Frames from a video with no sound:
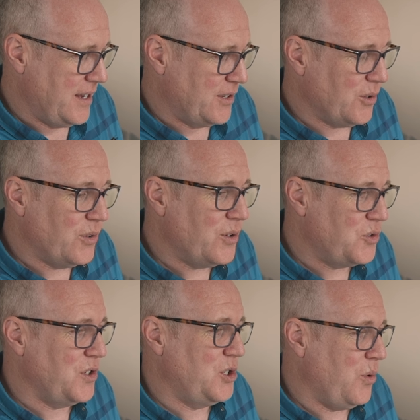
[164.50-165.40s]
So in
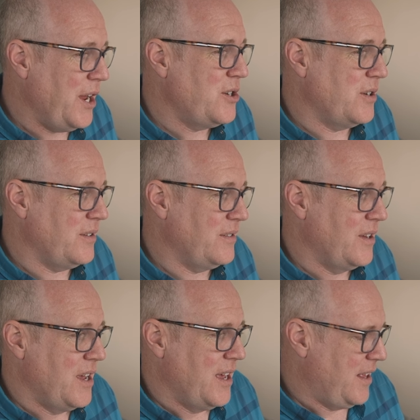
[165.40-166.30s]
those situations,
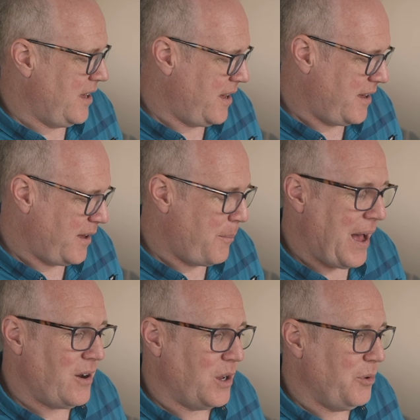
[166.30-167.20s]
a
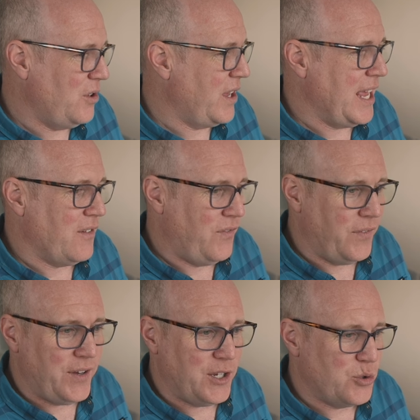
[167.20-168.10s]
buyer could be looking at
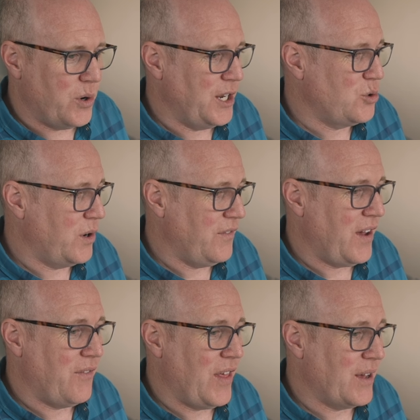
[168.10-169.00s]
$15,000, $20,000,
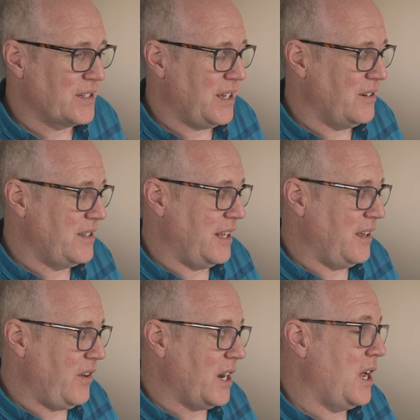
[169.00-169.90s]
$25,000 that
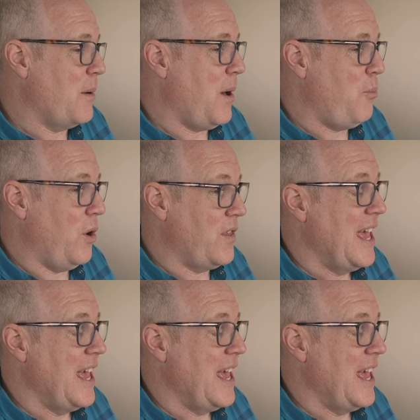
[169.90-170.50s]
they've got to come up with